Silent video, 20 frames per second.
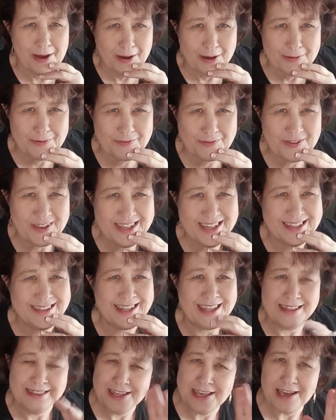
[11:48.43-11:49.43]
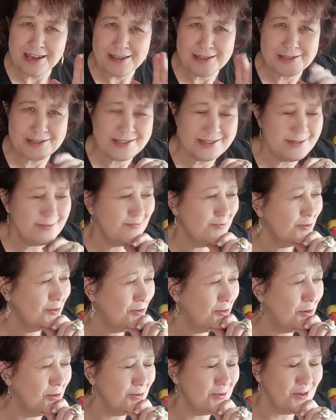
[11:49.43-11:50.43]
laughing and then the others
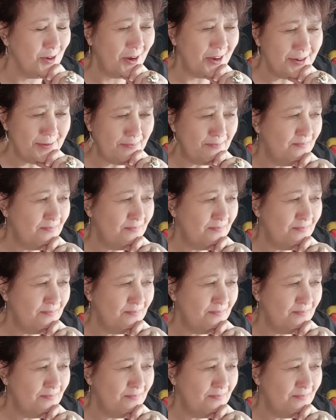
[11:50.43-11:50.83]
caught on.